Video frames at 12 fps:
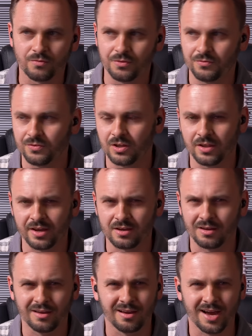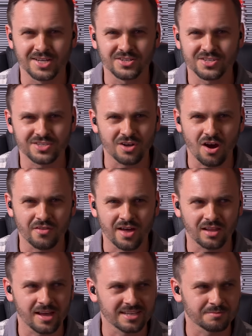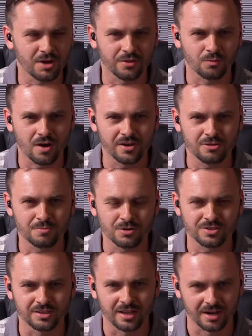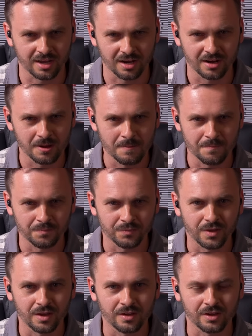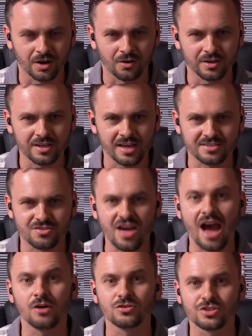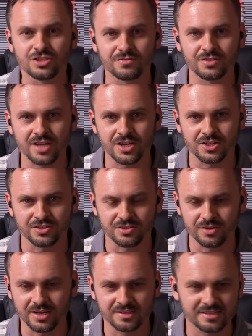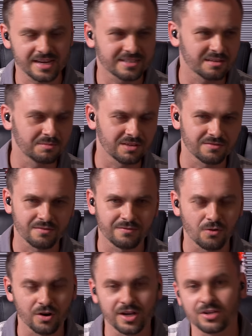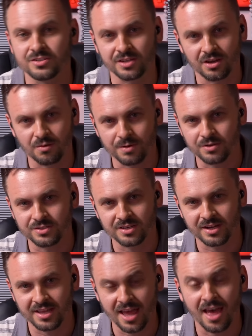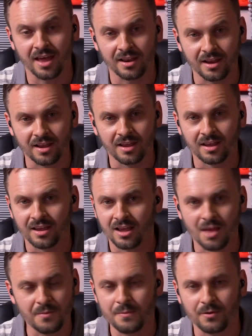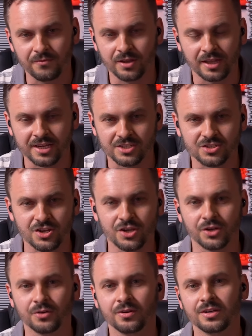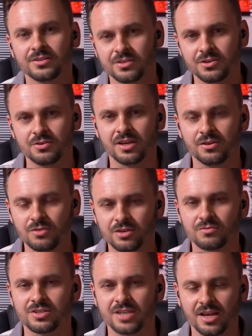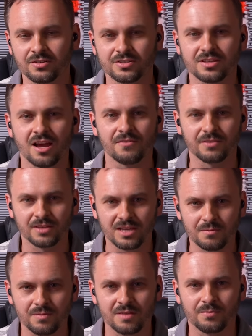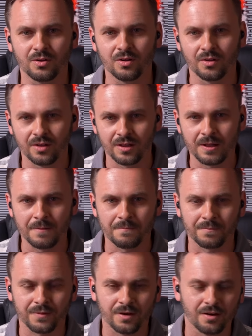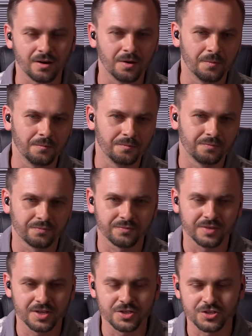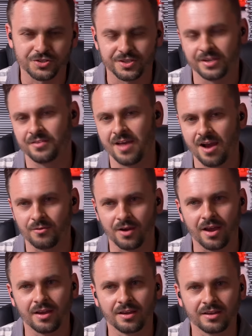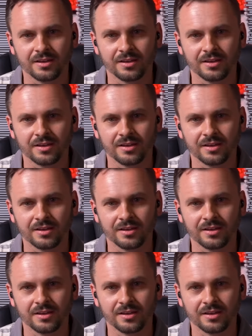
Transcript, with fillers: feel like I just saw that last month. Why are you posting that again? You know, he has thousands of sketches, so he can take something from four years ago, post it again, and people feel like it's new. You can you can recycle stuff and keep people um, interested in that way.